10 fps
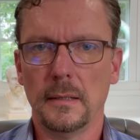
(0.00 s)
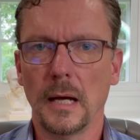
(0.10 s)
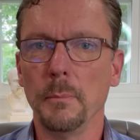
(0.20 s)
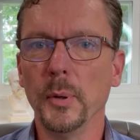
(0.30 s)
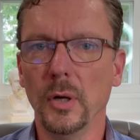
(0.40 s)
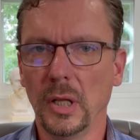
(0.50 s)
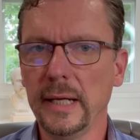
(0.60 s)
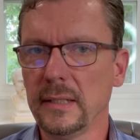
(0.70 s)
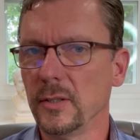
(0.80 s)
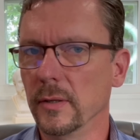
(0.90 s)
I put a
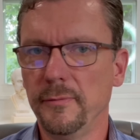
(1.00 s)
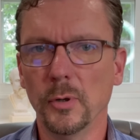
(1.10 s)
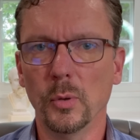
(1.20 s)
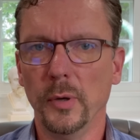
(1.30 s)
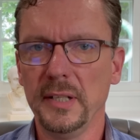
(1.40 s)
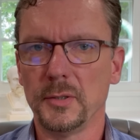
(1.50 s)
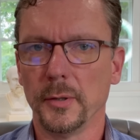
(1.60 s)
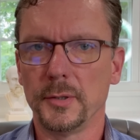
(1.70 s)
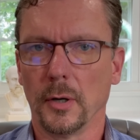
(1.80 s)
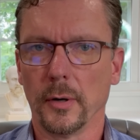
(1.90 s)
link to the full
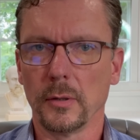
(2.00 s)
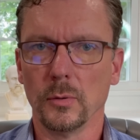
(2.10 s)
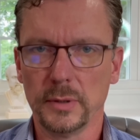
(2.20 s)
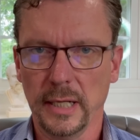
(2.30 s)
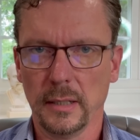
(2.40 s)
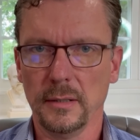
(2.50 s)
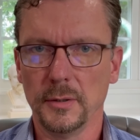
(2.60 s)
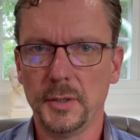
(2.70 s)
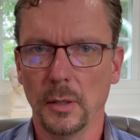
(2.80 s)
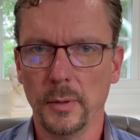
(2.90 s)
research article down in the
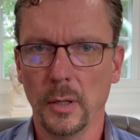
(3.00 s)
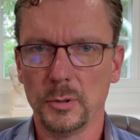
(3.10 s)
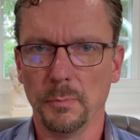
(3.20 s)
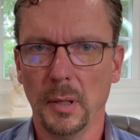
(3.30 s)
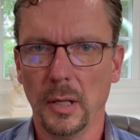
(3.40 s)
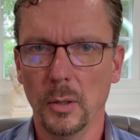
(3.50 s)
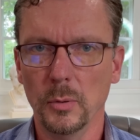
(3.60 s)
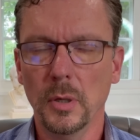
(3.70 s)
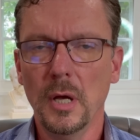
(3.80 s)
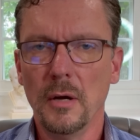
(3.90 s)
show notes
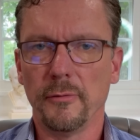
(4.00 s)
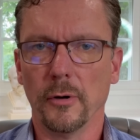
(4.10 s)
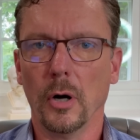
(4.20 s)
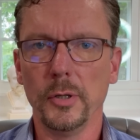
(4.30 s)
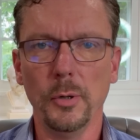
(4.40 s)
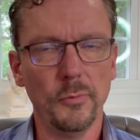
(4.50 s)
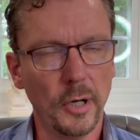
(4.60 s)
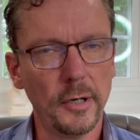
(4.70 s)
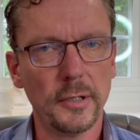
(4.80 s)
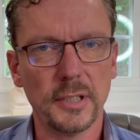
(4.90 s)
below for all you
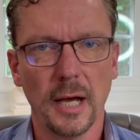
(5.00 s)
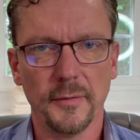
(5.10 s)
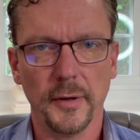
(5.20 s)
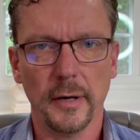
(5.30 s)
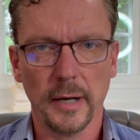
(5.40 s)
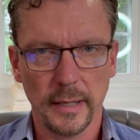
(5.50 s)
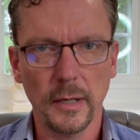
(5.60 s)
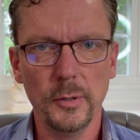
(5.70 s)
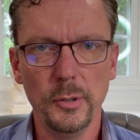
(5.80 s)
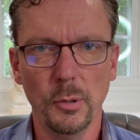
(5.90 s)
nerds out there, and I
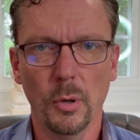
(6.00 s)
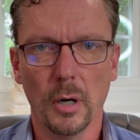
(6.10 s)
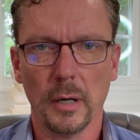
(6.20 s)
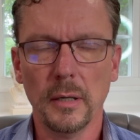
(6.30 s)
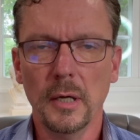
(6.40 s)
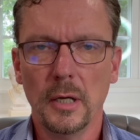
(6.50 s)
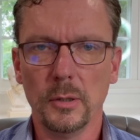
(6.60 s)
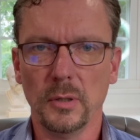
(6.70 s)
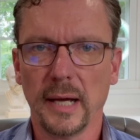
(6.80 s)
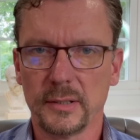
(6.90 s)
know who you are
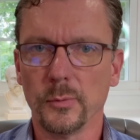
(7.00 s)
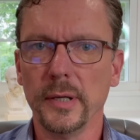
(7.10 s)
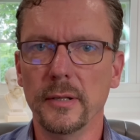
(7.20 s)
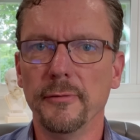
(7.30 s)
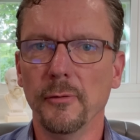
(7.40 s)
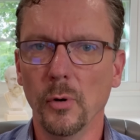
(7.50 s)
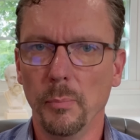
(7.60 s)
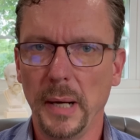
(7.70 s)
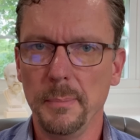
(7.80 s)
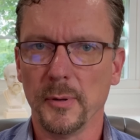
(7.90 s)
who'd like to read the full
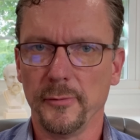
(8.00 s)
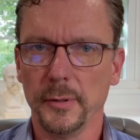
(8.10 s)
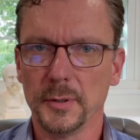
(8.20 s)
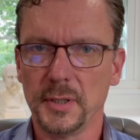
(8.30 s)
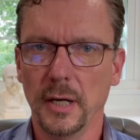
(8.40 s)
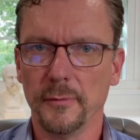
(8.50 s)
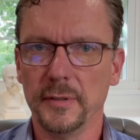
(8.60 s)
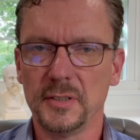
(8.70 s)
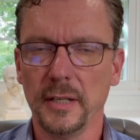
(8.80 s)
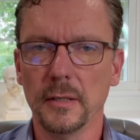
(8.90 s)
paper for yourself
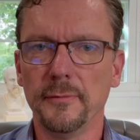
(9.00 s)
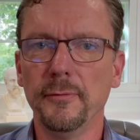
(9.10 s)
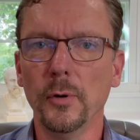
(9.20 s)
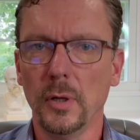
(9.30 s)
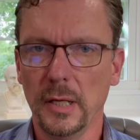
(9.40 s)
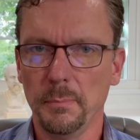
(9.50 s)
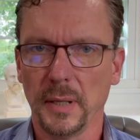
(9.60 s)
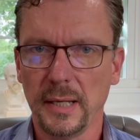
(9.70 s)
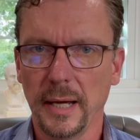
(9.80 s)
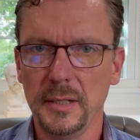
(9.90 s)
and see the full
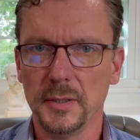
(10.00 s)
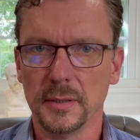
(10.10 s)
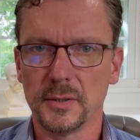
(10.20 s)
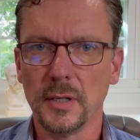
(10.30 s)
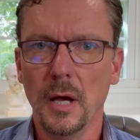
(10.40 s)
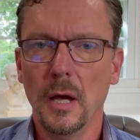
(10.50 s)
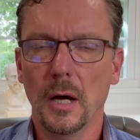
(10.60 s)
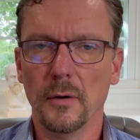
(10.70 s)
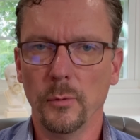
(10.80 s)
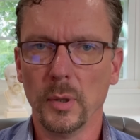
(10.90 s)
implications
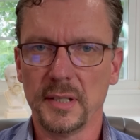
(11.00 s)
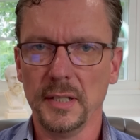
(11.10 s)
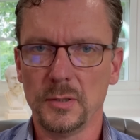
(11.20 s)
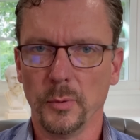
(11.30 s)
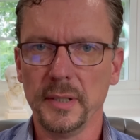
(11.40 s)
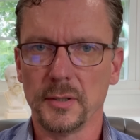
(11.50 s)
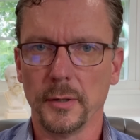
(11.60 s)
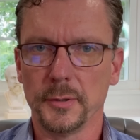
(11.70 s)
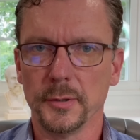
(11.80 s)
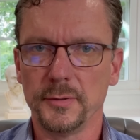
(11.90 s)
of what these
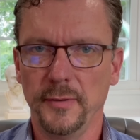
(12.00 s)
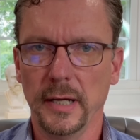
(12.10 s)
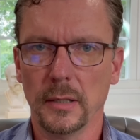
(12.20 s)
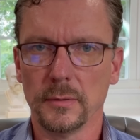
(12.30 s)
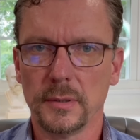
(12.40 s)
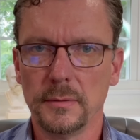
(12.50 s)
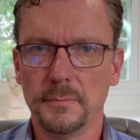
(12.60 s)
researchers found.